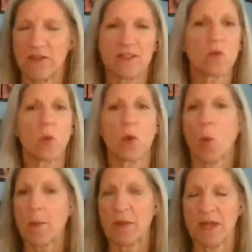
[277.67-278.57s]
and this is where
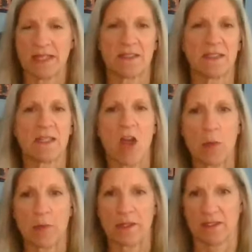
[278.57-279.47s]
weaponized
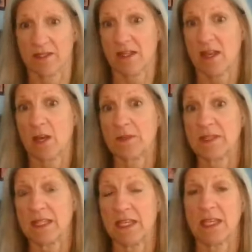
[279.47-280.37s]
incompetence
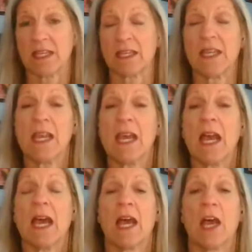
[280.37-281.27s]
comes in
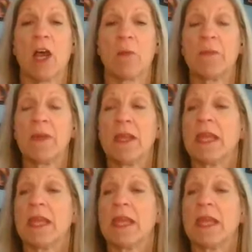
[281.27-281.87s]
um,